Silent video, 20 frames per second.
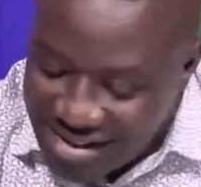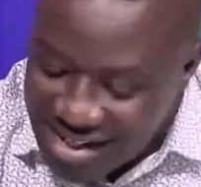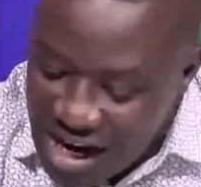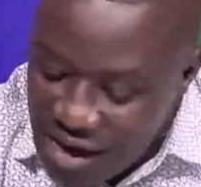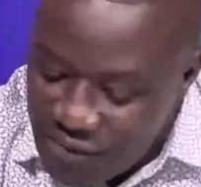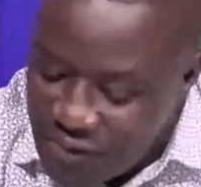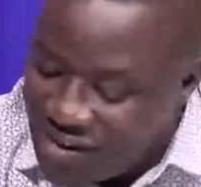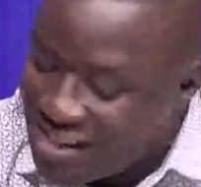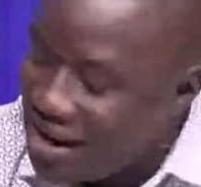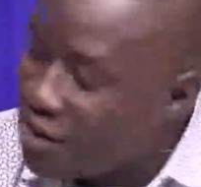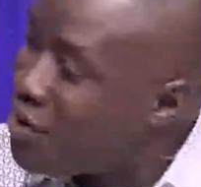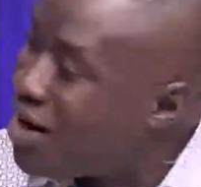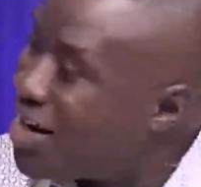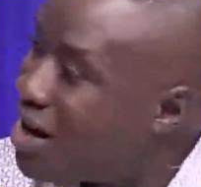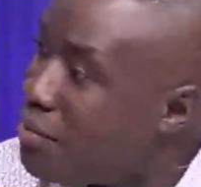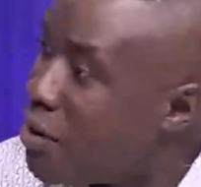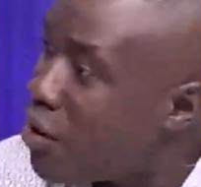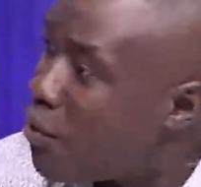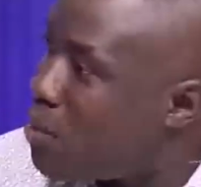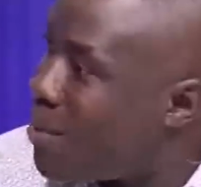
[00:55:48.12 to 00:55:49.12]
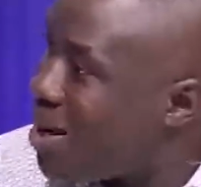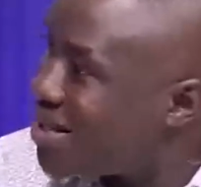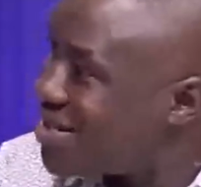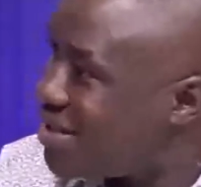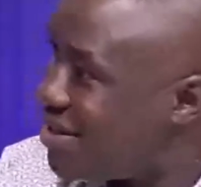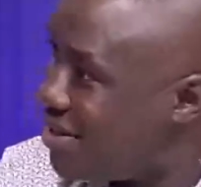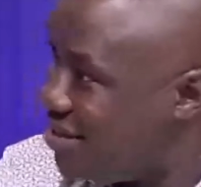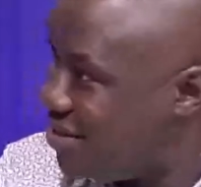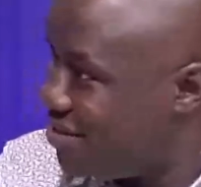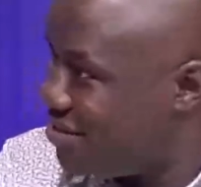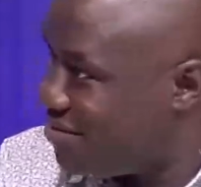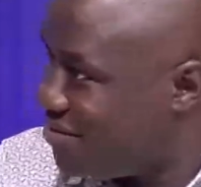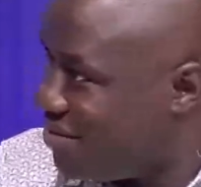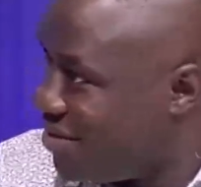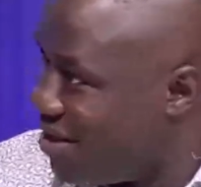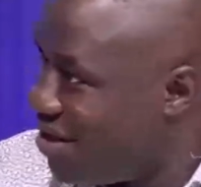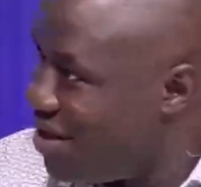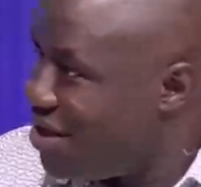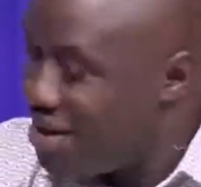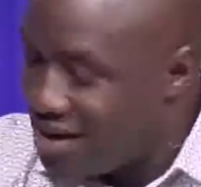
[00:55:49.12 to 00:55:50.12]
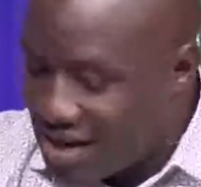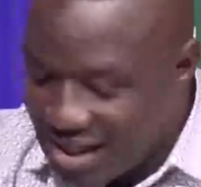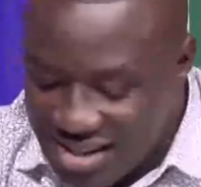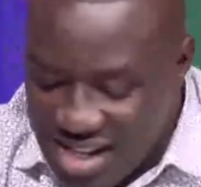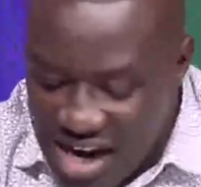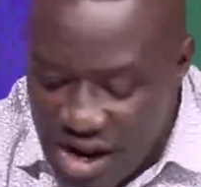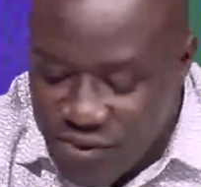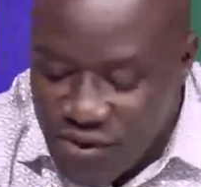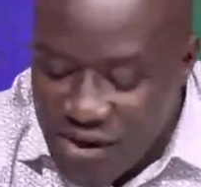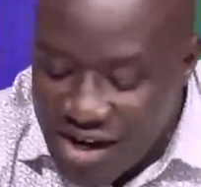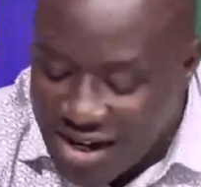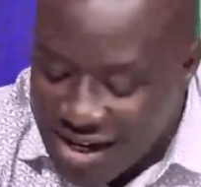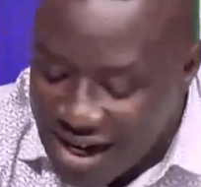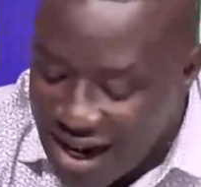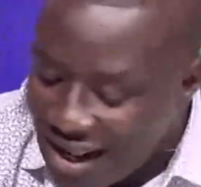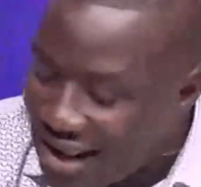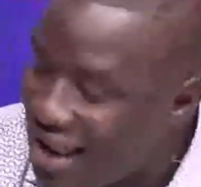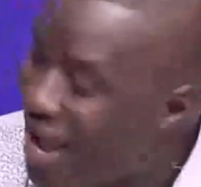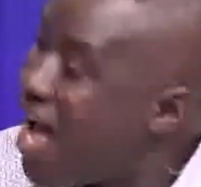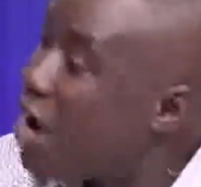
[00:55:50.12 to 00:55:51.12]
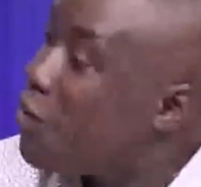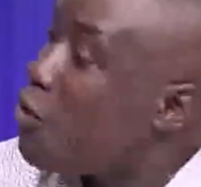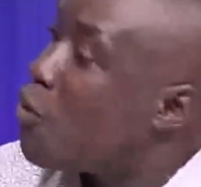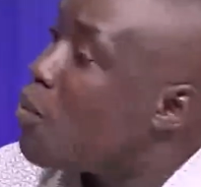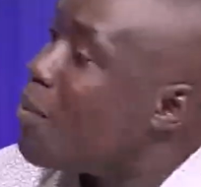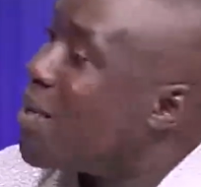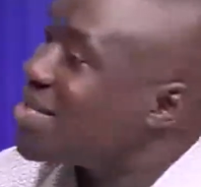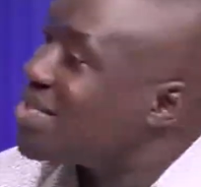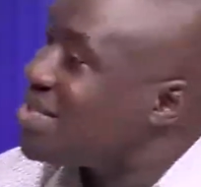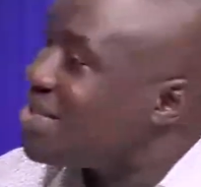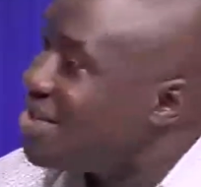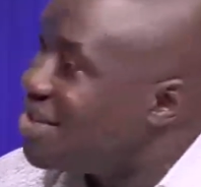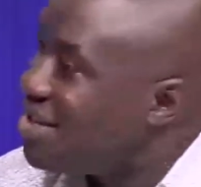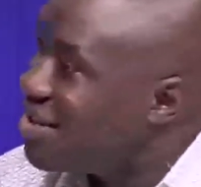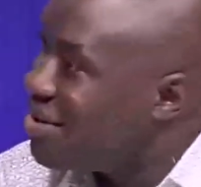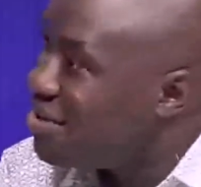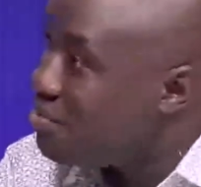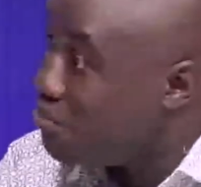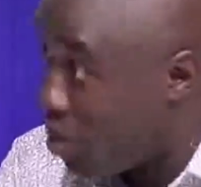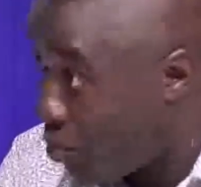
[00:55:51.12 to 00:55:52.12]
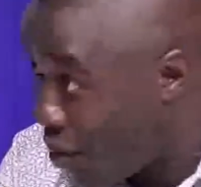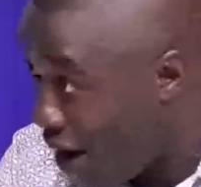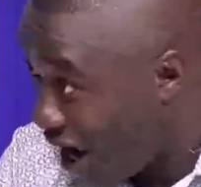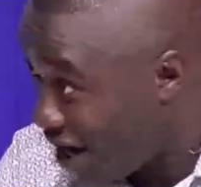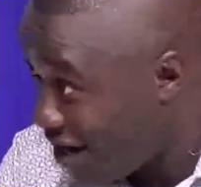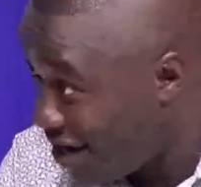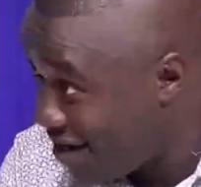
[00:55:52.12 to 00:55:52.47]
train fit up rather kumasi. The train fin crying, I could massy. Me wa.